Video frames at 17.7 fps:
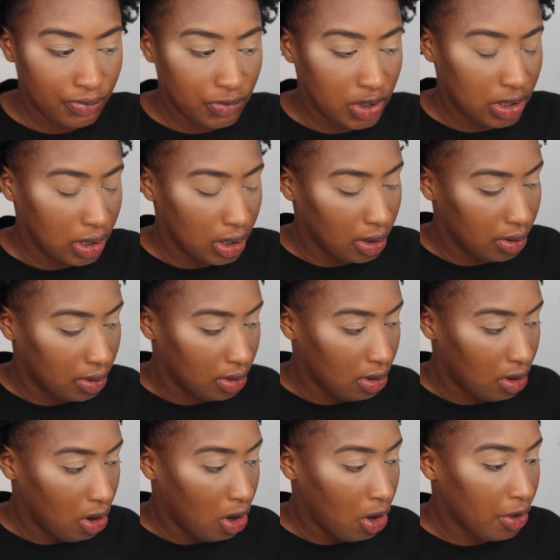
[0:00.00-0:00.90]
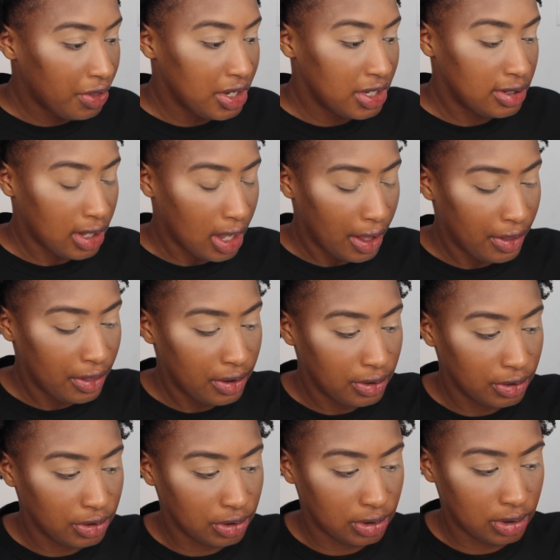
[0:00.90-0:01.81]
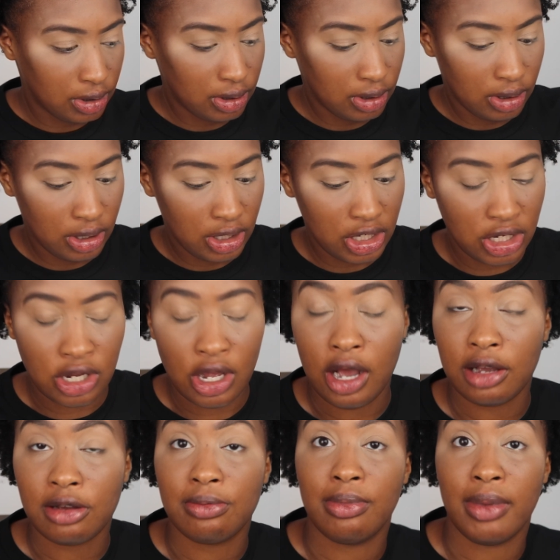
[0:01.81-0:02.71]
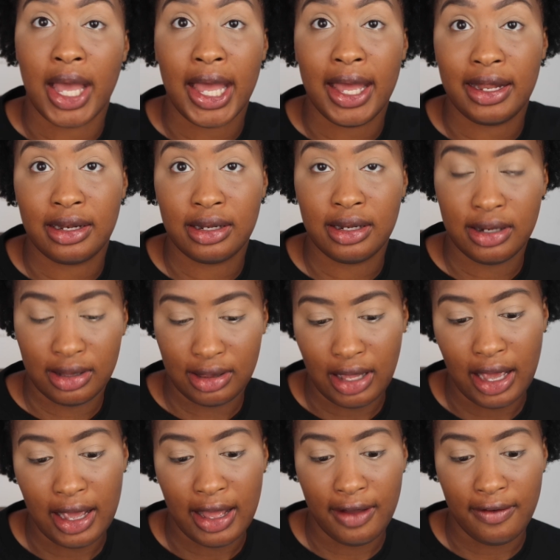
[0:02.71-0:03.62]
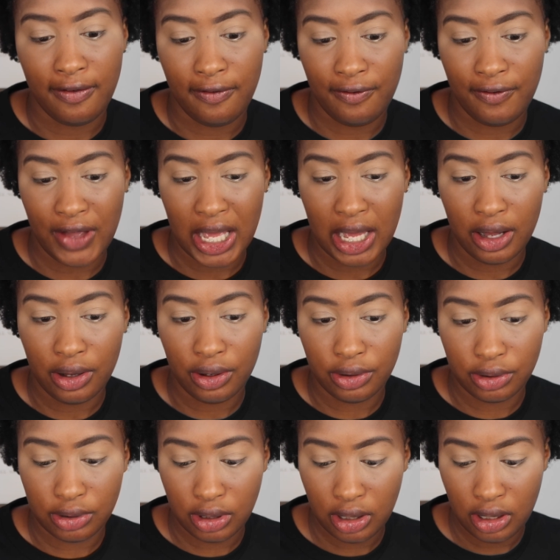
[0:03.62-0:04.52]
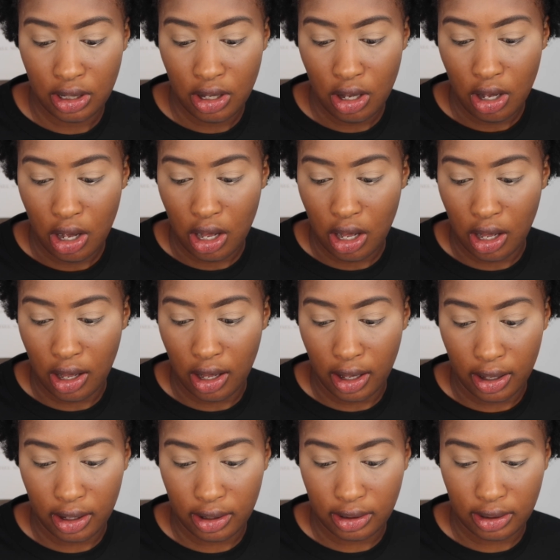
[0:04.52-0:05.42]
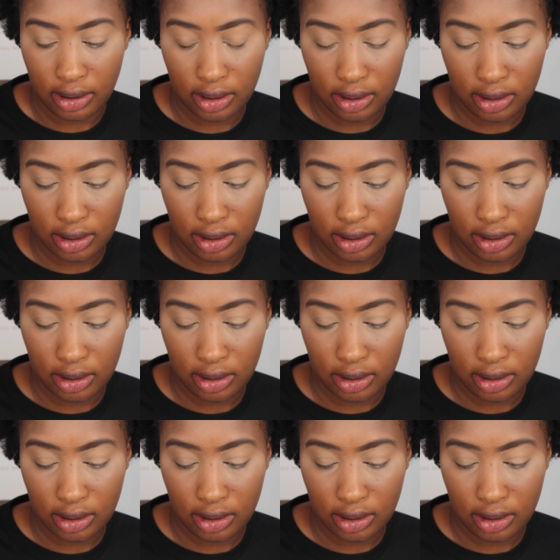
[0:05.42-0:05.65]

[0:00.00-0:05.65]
you know, all these other young men that have failed on